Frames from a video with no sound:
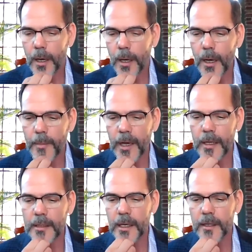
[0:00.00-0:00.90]
Um,
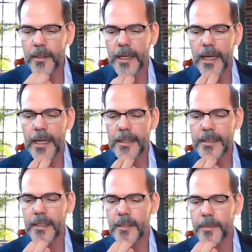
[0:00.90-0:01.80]
on the other hand,
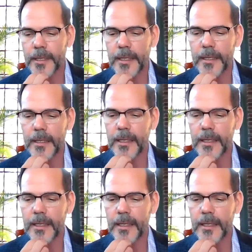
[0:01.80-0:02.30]
disparate